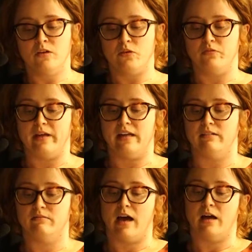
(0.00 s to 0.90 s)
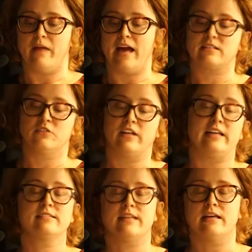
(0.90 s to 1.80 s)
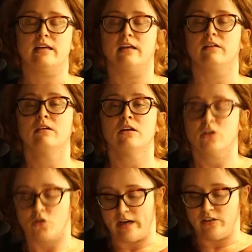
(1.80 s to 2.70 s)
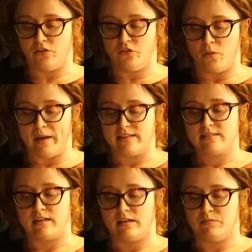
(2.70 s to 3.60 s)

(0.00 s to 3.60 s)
we've been actively seeking great new formats.